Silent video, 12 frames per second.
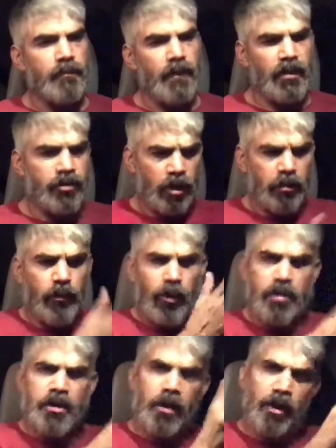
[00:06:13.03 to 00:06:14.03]
And chocolate
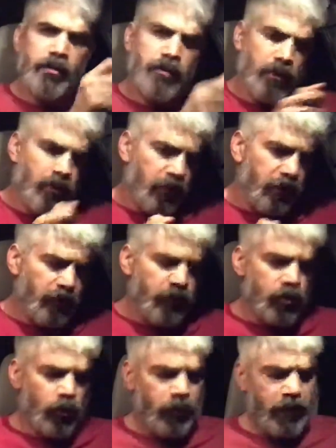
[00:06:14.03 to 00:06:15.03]
bars cut into little
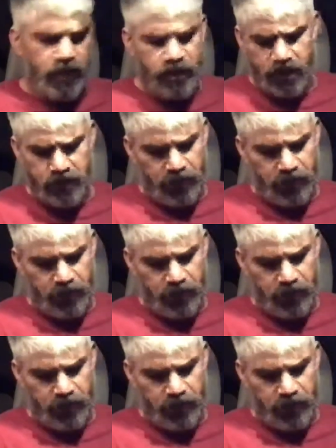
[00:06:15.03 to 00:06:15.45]
individual pieces,